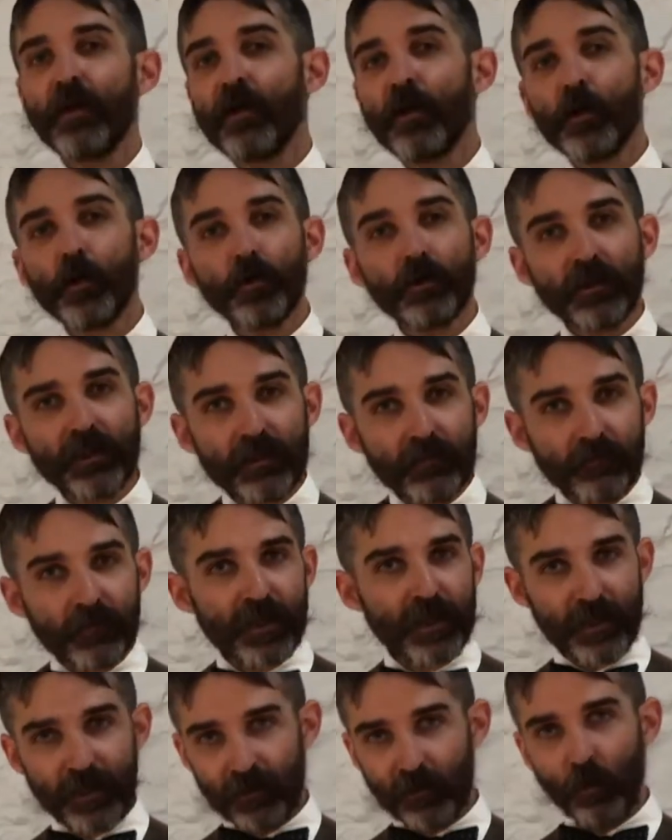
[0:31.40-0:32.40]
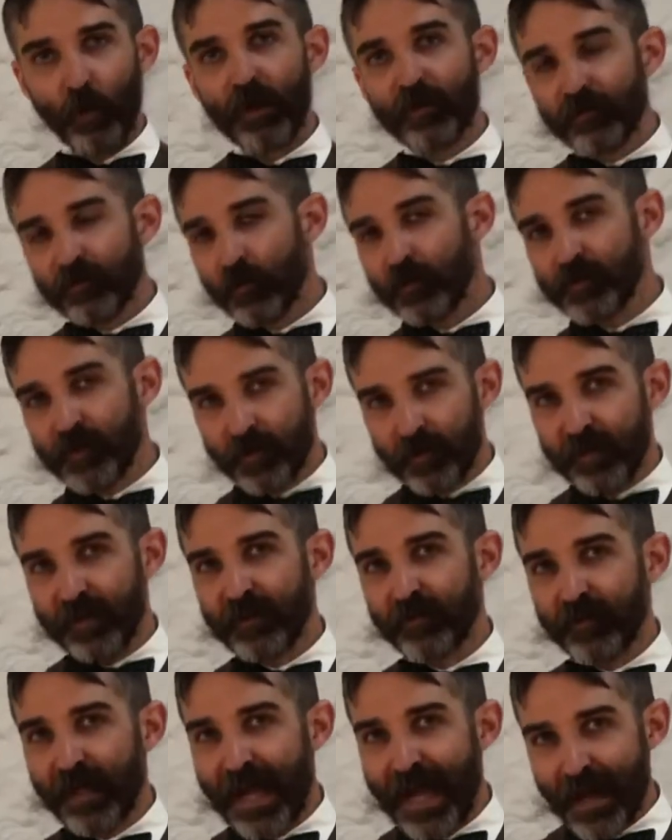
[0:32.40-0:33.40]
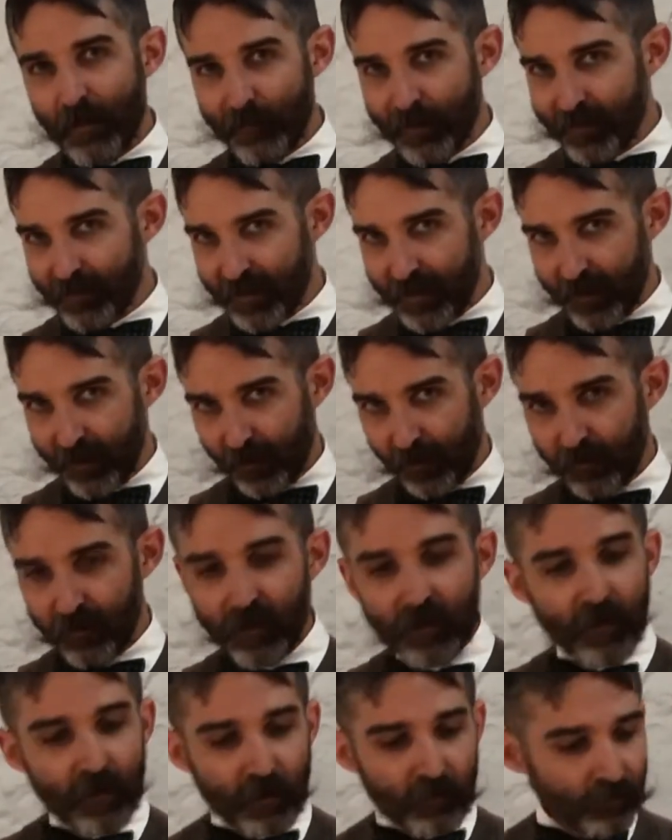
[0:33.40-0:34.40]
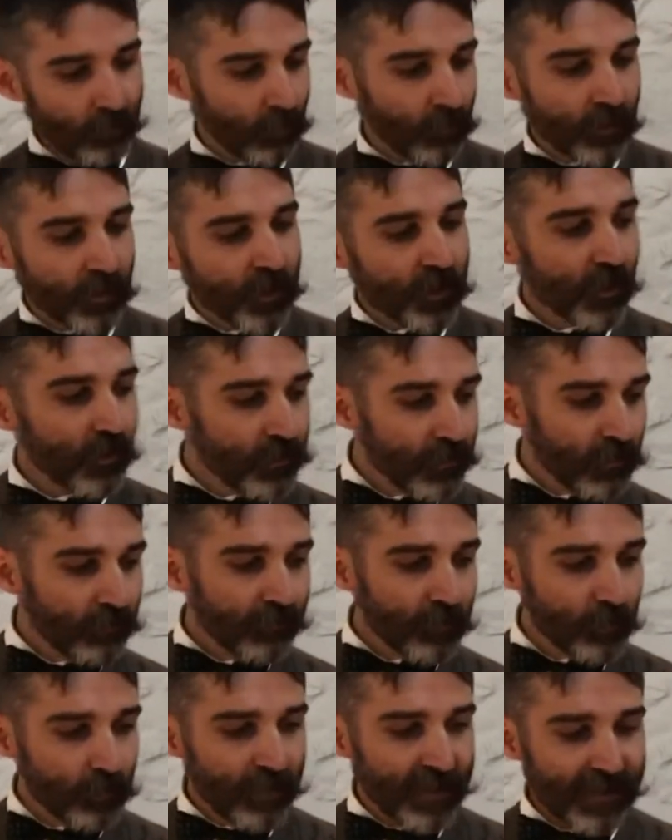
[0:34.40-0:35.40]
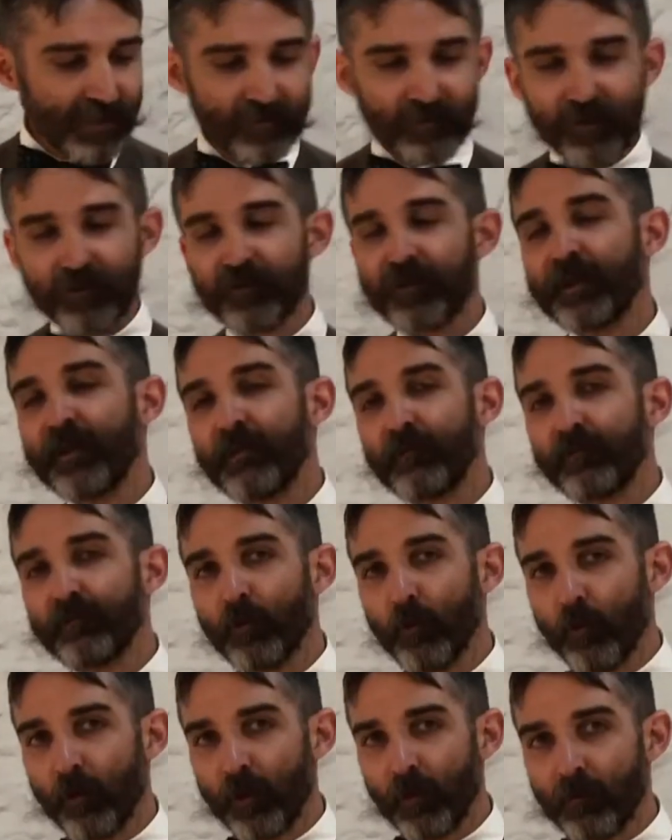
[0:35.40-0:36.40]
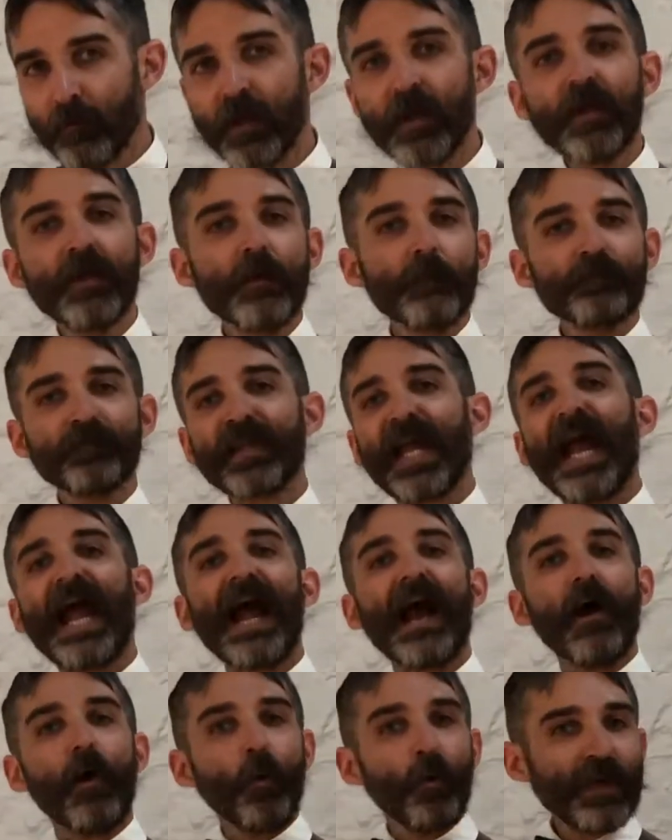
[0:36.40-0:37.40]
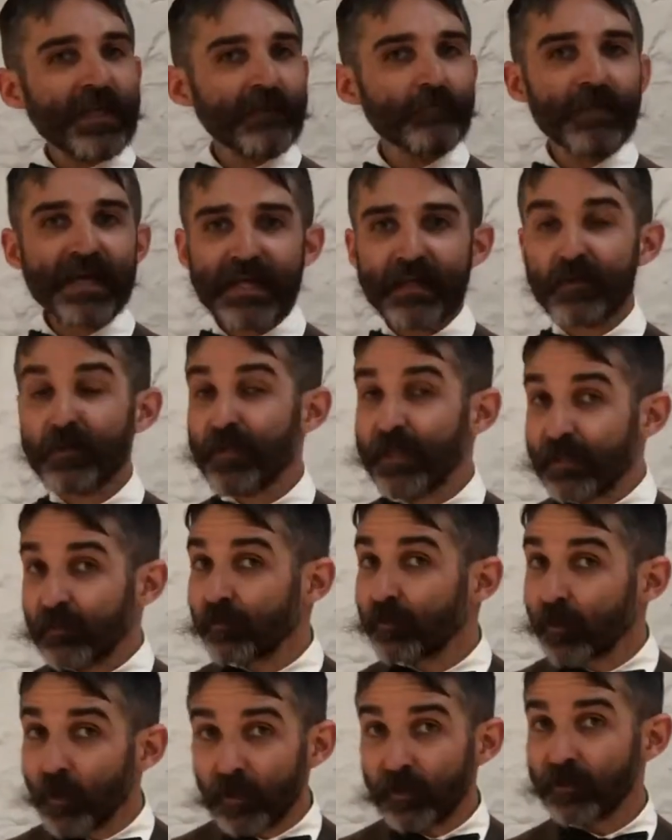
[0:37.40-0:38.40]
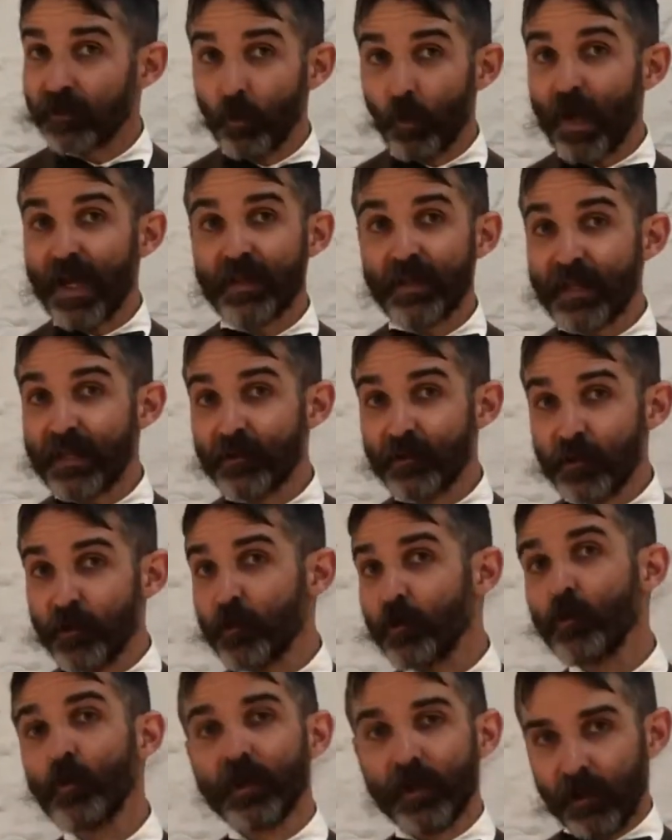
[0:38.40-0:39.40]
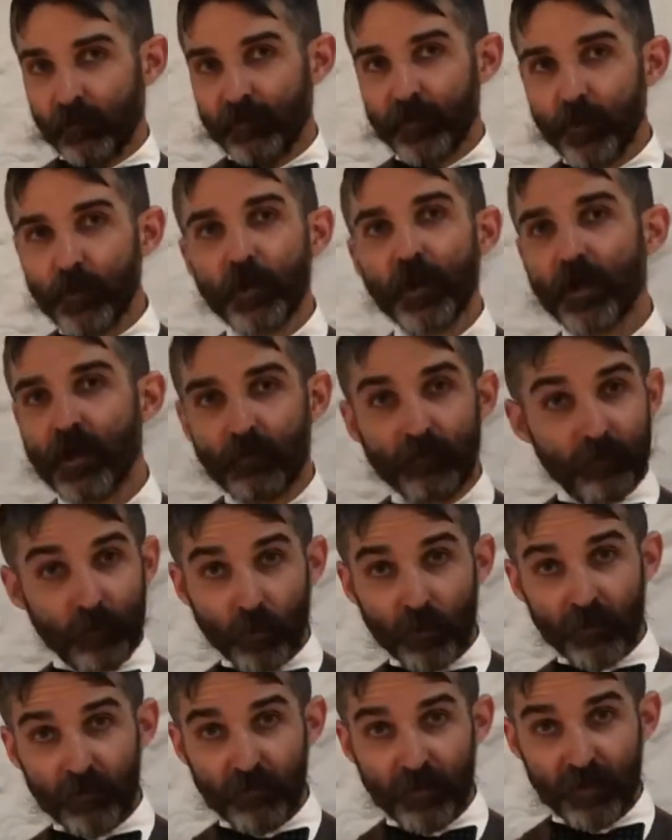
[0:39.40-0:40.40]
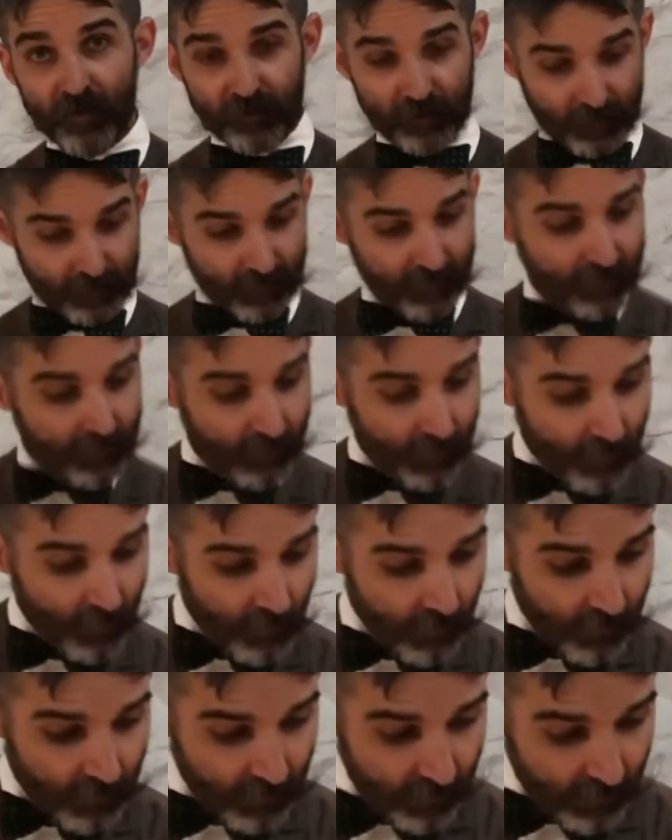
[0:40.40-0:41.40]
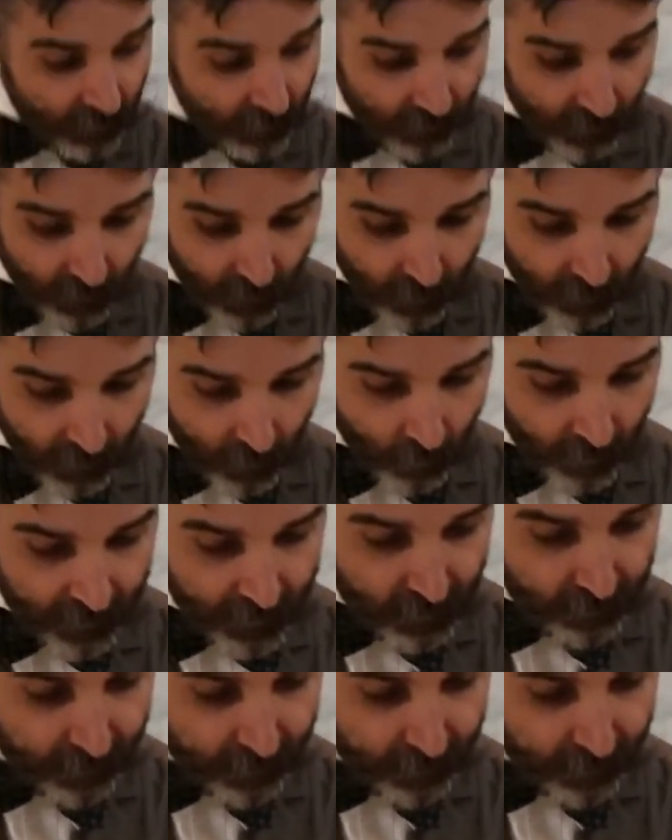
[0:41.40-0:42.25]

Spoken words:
who lived here, what sorts of things happened here. So I'm going to show you a few pieces that inform how we make things look the way they do whenever you come for a visit. One of the